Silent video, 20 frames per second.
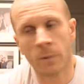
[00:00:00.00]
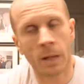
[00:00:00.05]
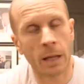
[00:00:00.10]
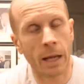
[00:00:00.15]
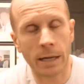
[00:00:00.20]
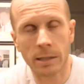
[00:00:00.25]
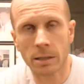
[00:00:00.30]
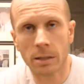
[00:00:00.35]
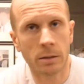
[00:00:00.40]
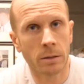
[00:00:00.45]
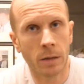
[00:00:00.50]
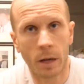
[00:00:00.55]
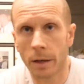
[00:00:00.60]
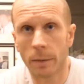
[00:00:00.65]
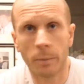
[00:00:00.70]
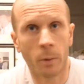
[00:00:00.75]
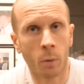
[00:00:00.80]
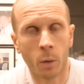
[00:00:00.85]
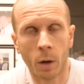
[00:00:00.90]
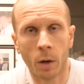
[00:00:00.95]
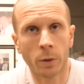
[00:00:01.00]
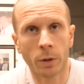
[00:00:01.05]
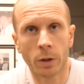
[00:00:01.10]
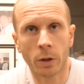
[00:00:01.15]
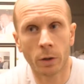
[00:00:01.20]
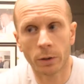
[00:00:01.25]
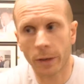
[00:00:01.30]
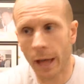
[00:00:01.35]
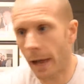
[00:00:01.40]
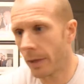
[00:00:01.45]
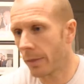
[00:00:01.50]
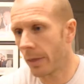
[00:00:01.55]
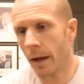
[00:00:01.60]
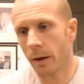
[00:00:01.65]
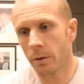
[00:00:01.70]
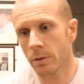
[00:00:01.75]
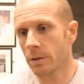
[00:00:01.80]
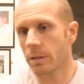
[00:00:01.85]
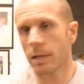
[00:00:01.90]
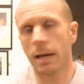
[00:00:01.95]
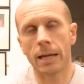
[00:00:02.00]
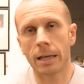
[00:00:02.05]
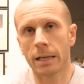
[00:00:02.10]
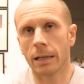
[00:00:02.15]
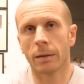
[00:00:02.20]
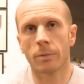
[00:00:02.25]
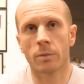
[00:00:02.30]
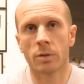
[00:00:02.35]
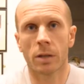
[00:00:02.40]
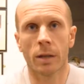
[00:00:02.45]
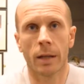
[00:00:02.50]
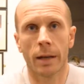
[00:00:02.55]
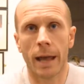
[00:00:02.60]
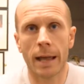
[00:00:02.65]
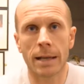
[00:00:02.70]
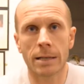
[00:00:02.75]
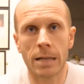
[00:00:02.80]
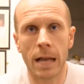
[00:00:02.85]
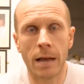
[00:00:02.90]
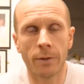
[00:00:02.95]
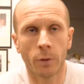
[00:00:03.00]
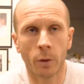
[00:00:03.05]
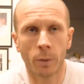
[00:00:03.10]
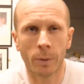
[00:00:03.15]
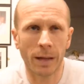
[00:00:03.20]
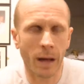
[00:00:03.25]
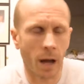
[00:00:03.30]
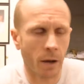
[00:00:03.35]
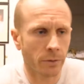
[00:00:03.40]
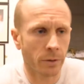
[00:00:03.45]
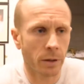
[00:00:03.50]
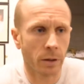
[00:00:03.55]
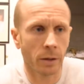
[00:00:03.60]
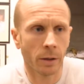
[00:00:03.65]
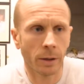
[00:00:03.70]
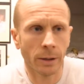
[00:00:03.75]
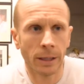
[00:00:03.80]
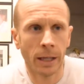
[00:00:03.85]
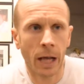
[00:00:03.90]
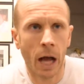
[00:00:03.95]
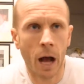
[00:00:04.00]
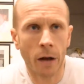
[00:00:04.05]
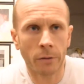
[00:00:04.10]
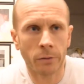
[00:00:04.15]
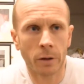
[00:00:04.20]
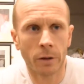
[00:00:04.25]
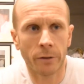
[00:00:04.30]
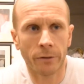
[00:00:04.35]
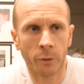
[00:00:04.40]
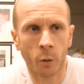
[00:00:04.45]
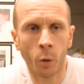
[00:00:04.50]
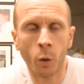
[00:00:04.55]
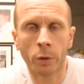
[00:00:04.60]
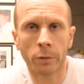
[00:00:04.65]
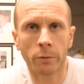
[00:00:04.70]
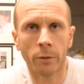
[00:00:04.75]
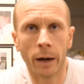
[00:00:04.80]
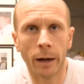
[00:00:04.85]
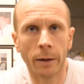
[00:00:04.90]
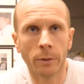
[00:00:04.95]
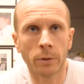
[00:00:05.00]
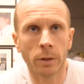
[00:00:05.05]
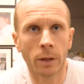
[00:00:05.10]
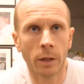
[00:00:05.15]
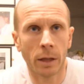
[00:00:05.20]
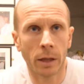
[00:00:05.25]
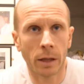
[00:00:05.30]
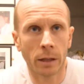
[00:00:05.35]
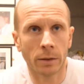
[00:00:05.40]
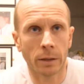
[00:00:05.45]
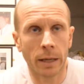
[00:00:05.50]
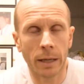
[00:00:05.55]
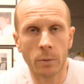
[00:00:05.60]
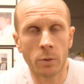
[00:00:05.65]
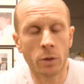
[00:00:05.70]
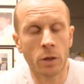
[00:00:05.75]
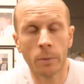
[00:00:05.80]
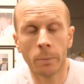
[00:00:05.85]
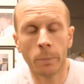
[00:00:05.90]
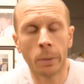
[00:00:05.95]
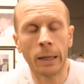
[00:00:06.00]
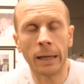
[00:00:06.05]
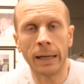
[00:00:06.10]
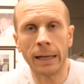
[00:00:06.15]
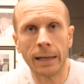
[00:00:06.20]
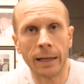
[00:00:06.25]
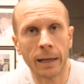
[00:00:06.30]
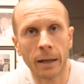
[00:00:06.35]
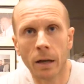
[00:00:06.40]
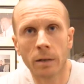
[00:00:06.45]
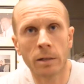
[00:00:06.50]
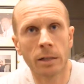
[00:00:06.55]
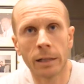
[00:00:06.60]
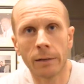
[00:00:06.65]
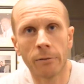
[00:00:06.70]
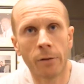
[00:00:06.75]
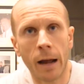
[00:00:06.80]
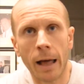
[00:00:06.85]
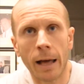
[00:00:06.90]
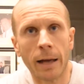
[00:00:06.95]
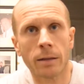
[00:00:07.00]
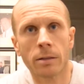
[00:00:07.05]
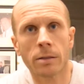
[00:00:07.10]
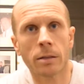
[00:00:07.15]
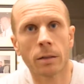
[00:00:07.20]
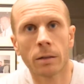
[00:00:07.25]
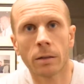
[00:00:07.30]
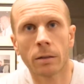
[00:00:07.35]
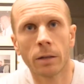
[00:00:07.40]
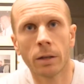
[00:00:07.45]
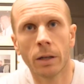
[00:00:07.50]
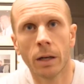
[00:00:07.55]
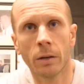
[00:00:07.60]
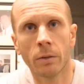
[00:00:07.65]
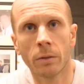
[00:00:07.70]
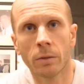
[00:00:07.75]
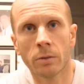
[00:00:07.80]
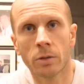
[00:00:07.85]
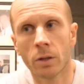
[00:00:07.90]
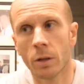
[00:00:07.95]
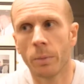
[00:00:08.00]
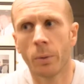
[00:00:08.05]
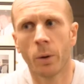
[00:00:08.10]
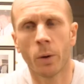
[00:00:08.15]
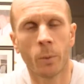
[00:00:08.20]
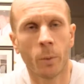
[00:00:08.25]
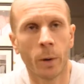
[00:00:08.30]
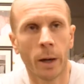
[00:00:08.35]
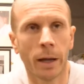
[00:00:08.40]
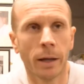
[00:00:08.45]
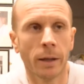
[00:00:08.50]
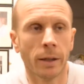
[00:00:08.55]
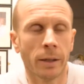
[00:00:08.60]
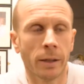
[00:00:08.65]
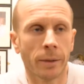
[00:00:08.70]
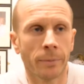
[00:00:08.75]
that's done him a world of good. That was taking him to the next level. I mean, after the 4th round, he was completely and utterly relaxed, you know, to the point where,